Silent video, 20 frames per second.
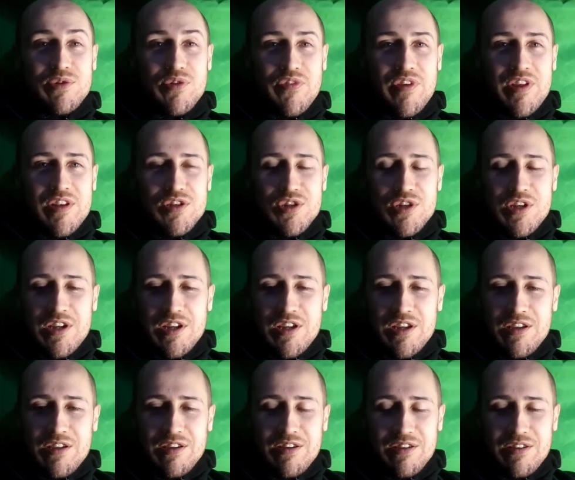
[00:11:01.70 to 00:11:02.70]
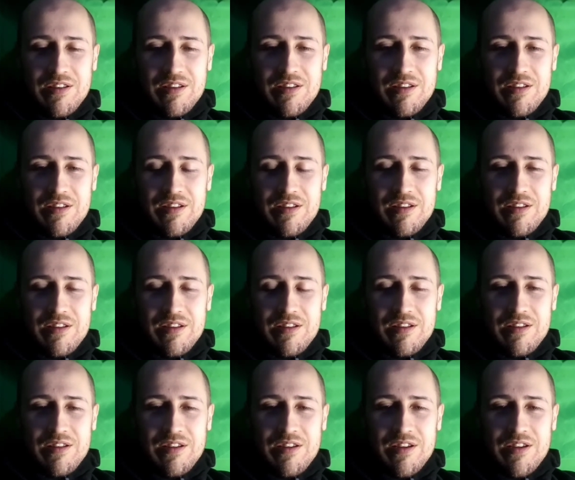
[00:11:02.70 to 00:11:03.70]
da Vinci.
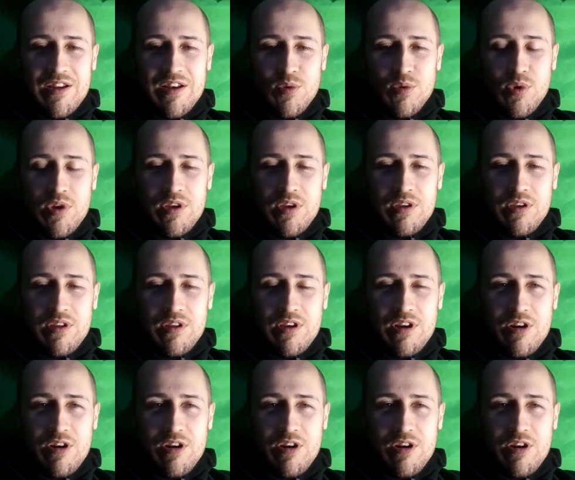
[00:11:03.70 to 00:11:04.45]
Anyway,